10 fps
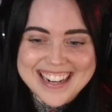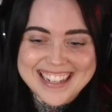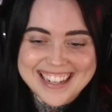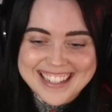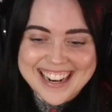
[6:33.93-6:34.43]

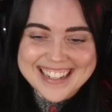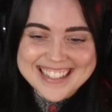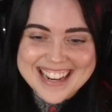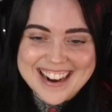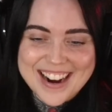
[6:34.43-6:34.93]

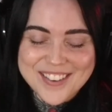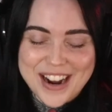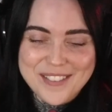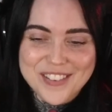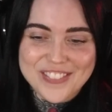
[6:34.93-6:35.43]

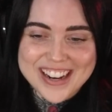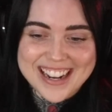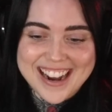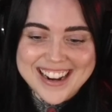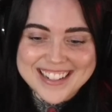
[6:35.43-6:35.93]
I'm afraid of
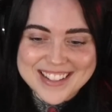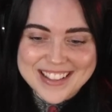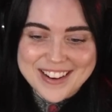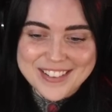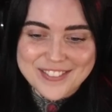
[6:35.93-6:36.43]
heights, so
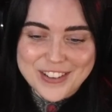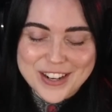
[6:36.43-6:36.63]
that would freak me